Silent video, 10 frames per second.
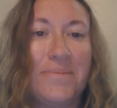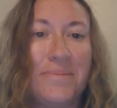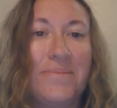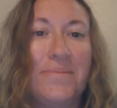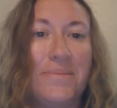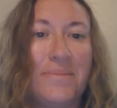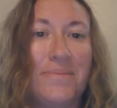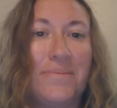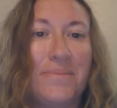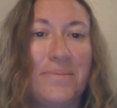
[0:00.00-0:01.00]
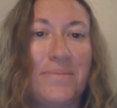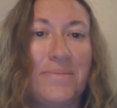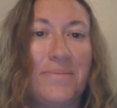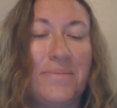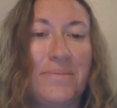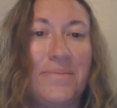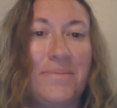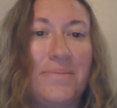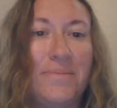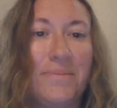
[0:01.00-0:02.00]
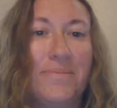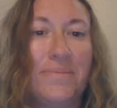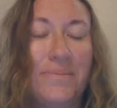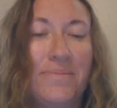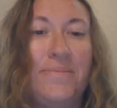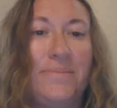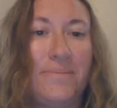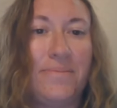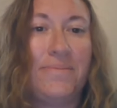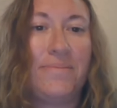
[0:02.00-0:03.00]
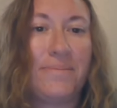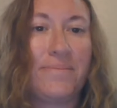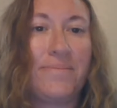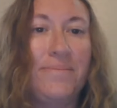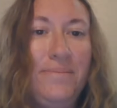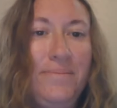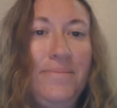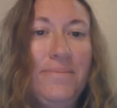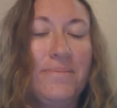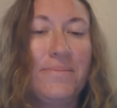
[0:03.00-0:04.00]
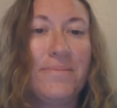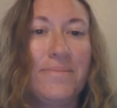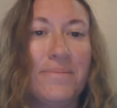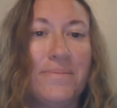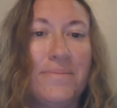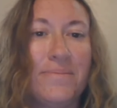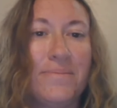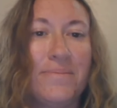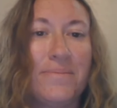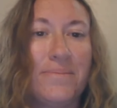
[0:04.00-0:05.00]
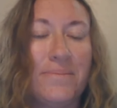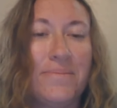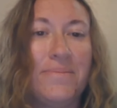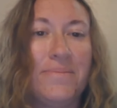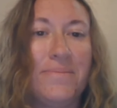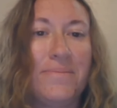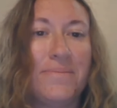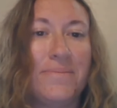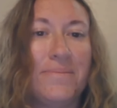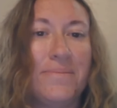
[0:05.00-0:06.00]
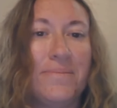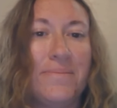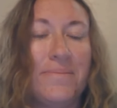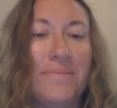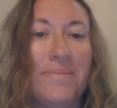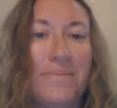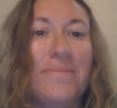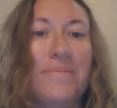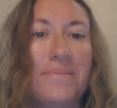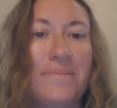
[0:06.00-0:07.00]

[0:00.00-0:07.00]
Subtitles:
No words are spoken by the person on screen.